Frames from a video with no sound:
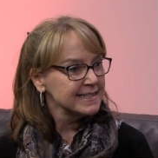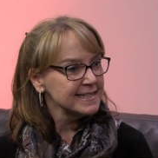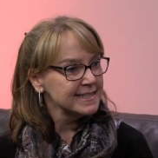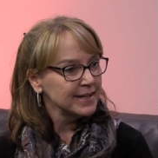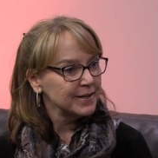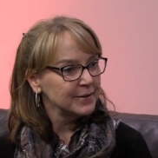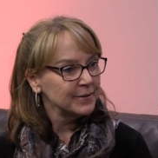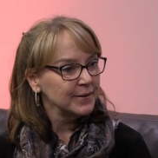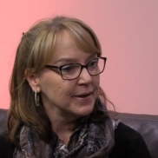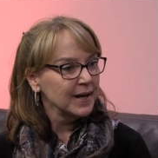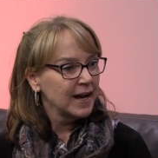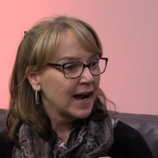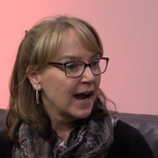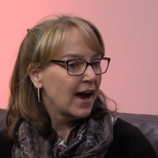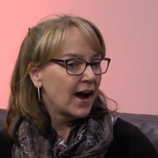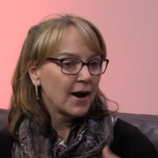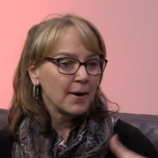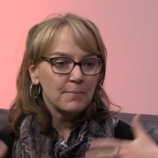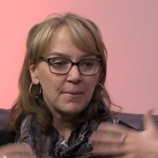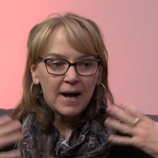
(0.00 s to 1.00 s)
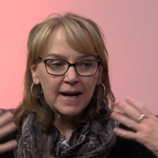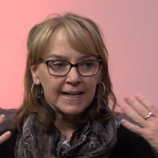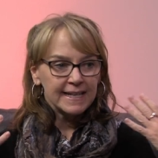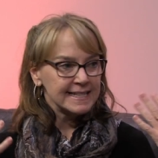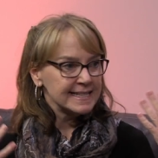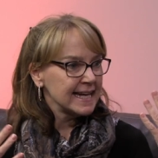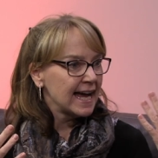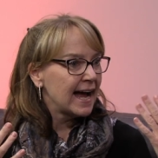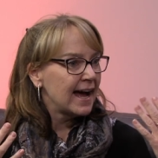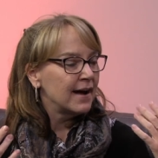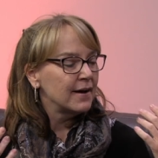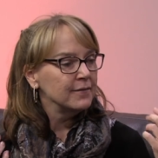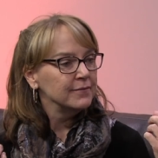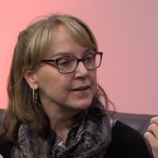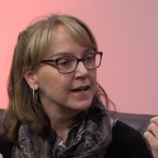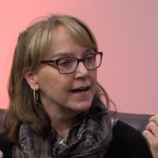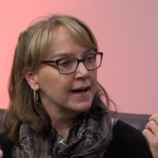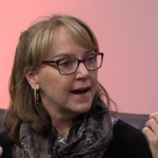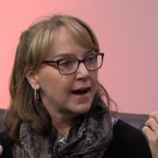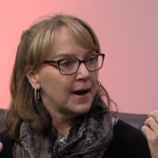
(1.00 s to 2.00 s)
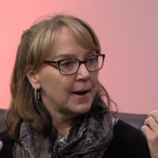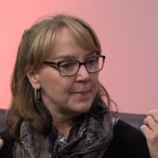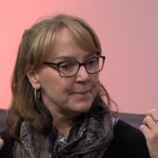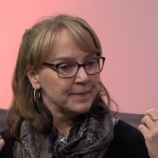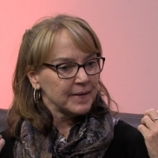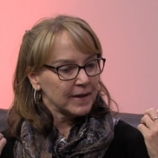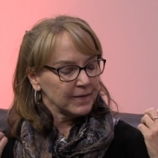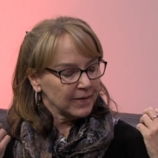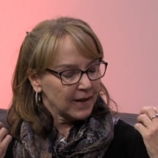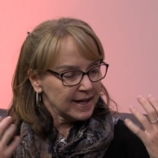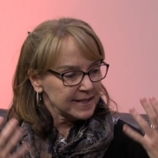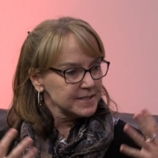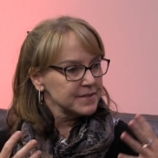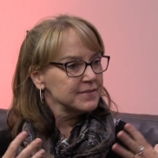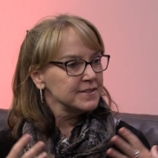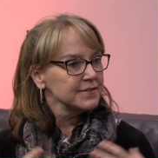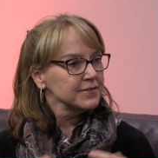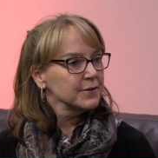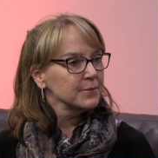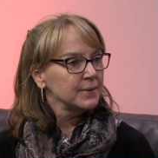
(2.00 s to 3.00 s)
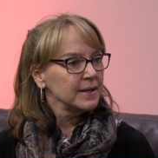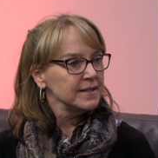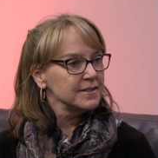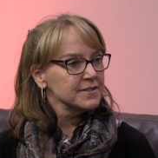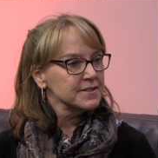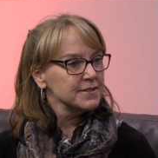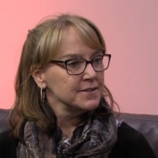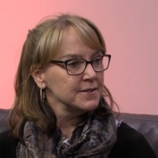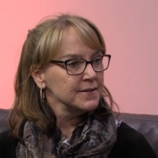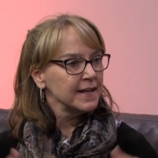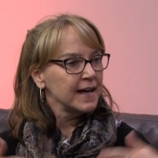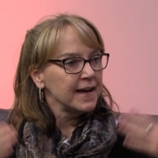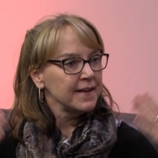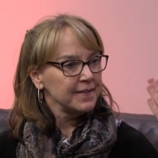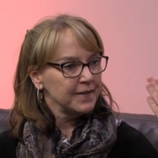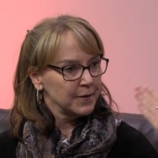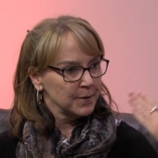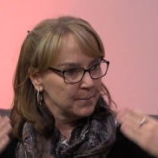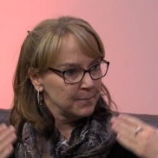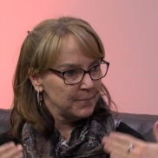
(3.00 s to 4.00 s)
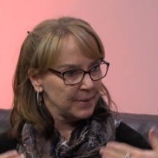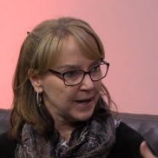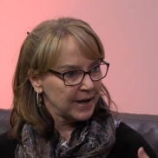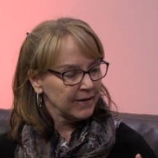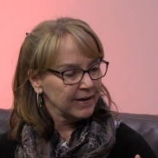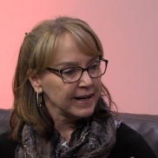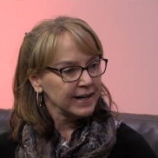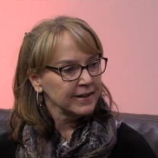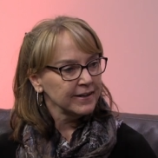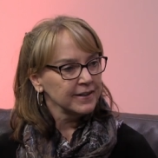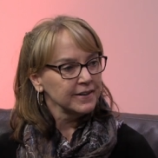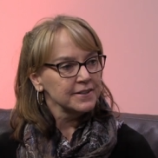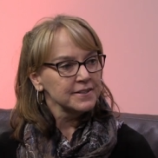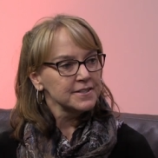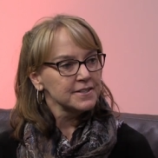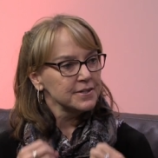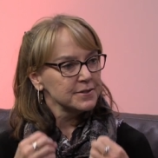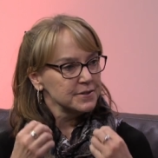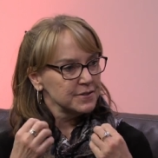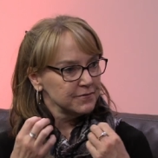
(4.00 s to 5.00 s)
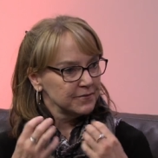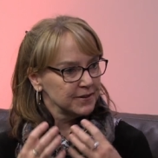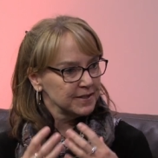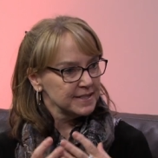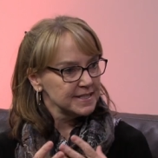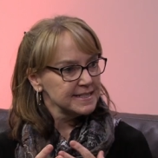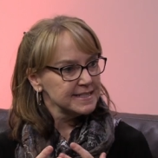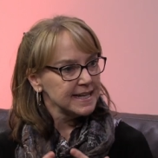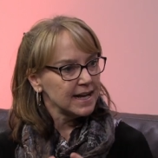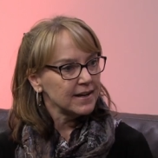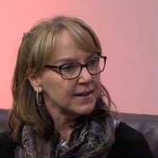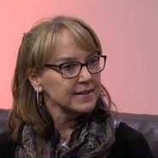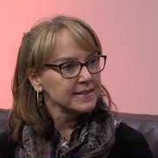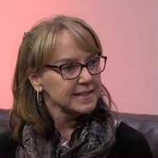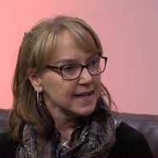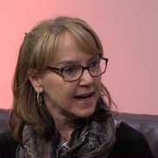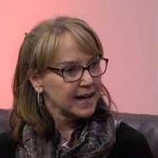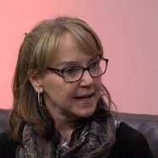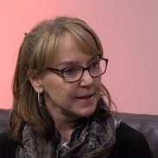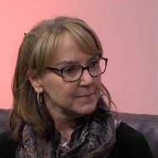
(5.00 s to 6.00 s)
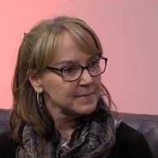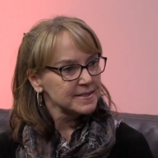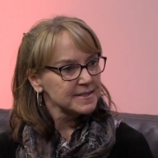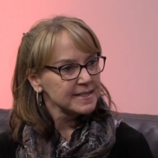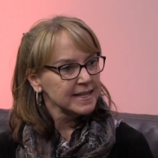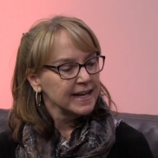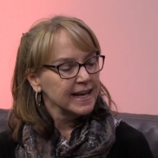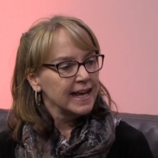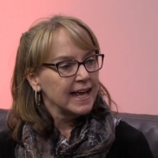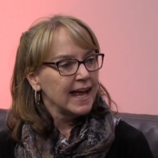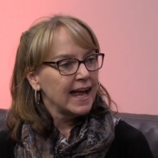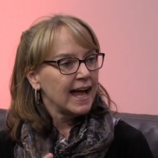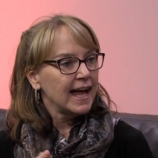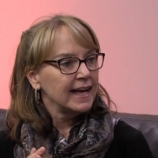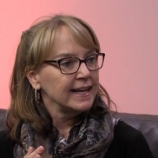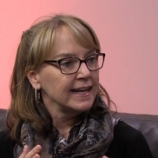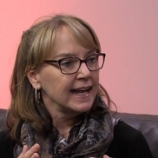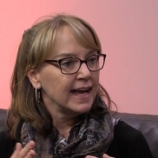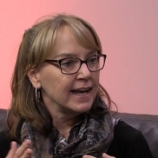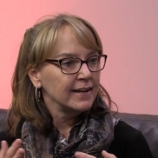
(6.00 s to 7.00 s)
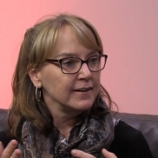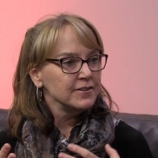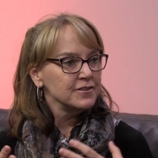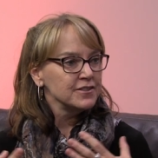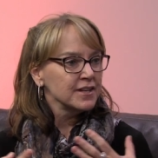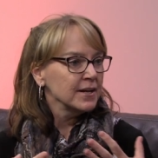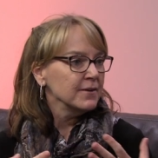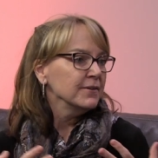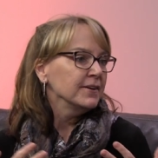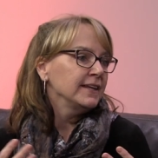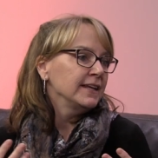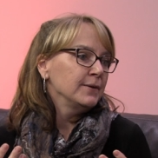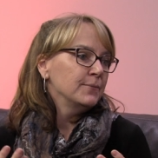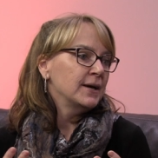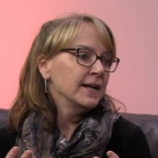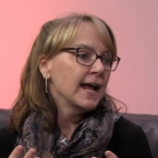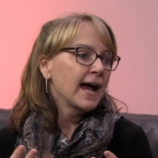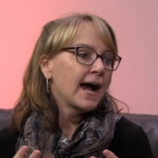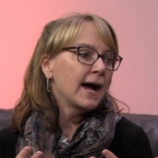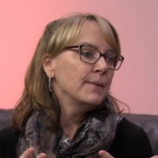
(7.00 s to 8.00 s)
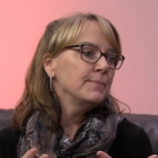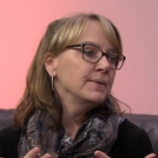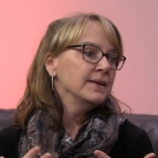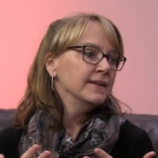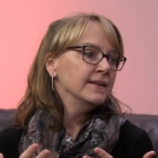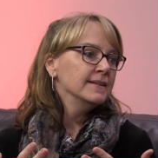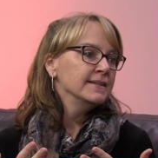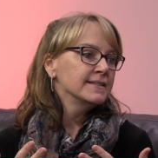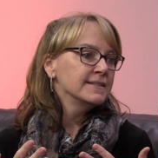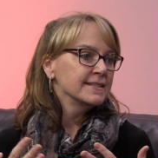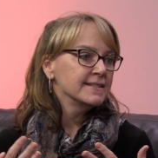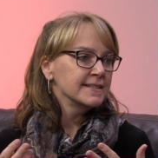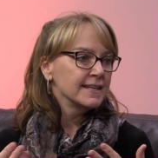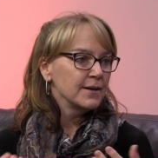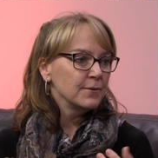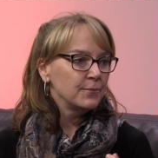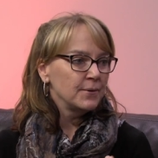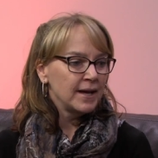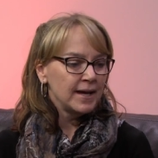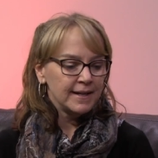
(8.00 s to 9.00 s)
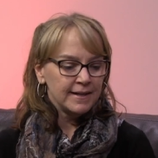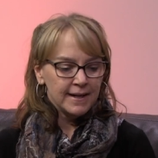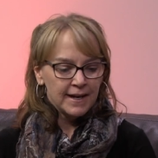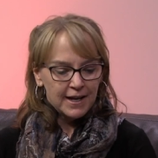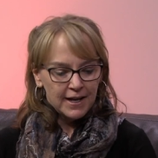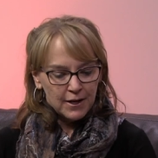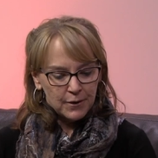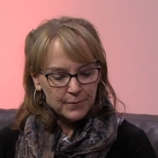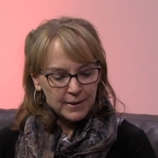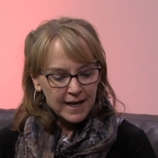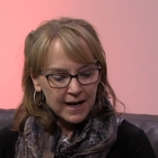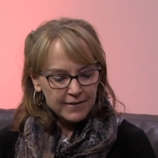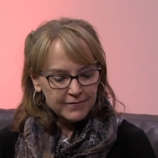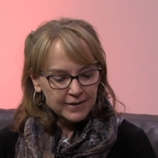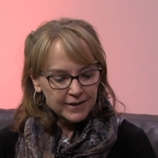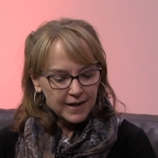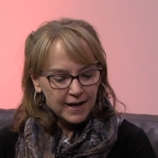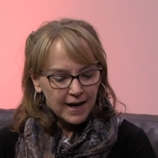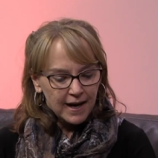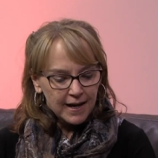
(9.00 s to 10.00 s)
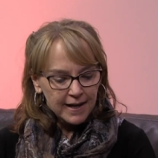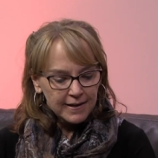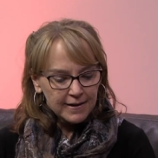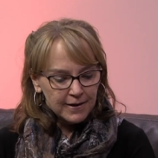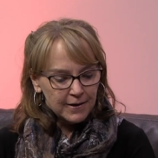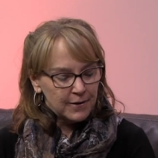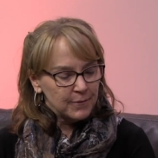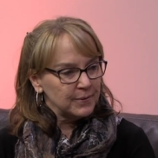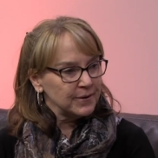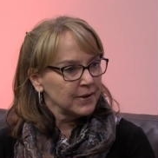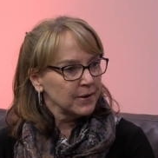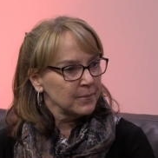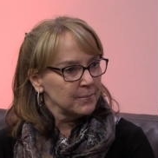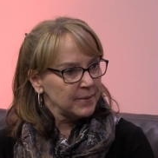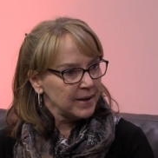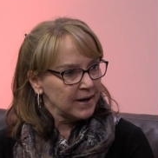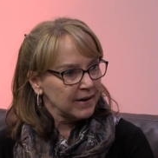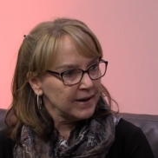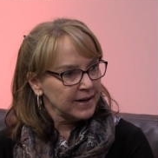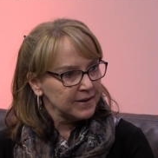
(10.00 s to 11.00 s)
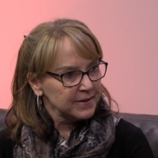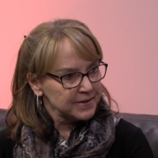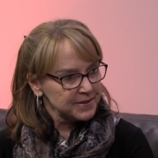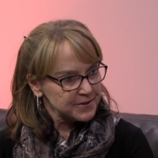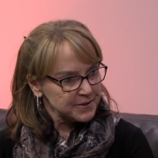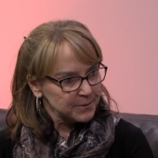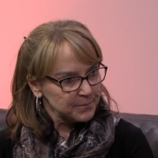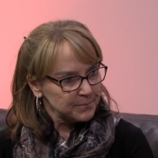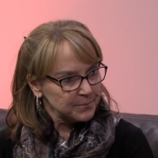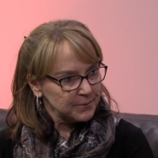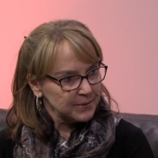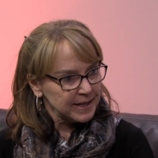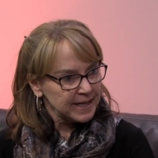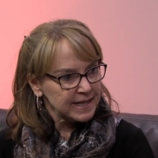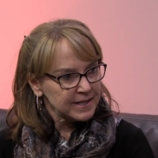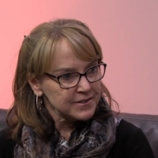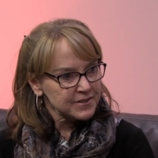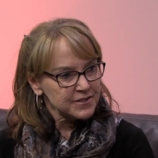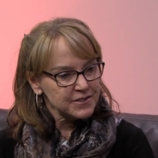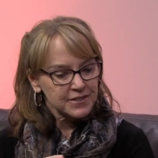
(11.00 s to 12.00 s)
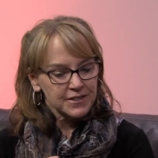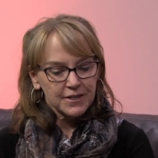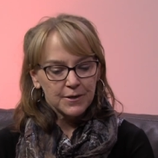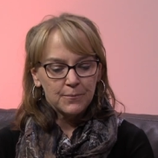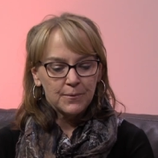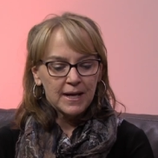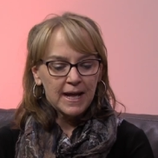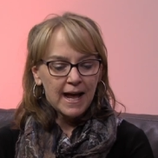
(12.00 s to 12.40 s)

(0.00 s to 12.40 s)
so that's right. Our bodies have um, lots of different ways to do that. There are barriers, there are different cell types. And, and generally what happens is that when we have a cut, when our barriers are breached, we